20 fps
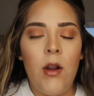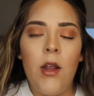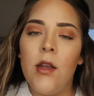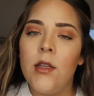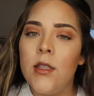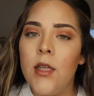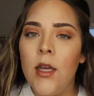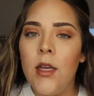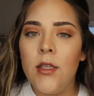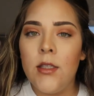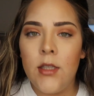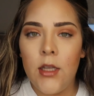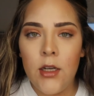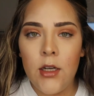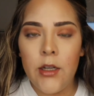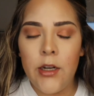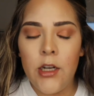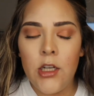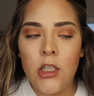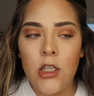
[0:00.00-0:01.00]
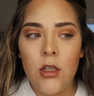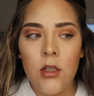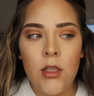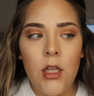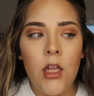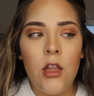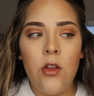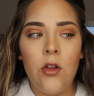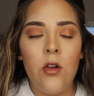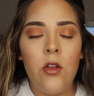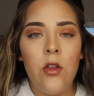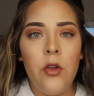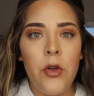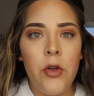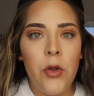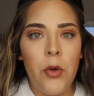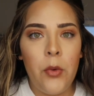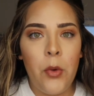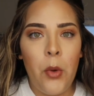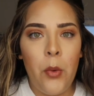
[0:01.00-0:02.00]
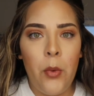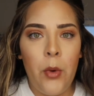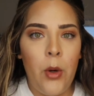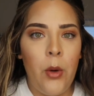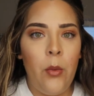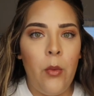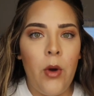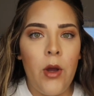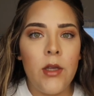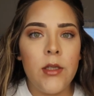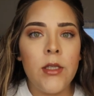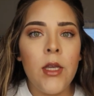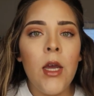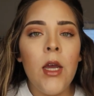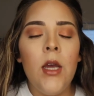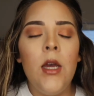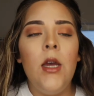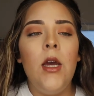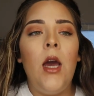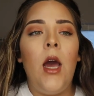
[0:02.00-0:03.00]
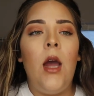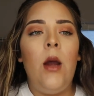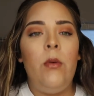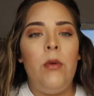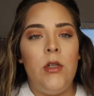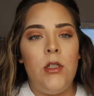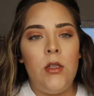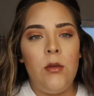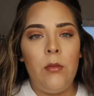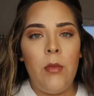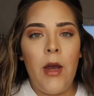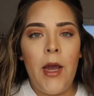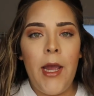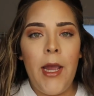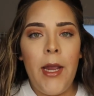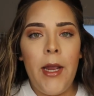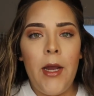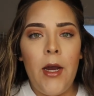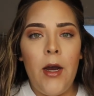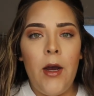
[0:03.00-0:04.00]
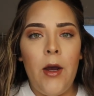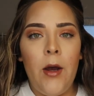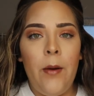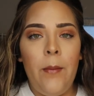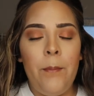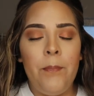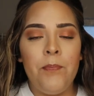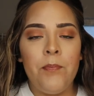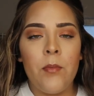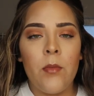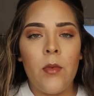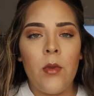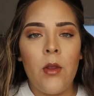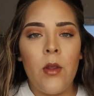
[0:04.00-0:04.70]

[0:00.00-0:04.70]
And I say skin condition because I literally don't know what it was. I went to my um,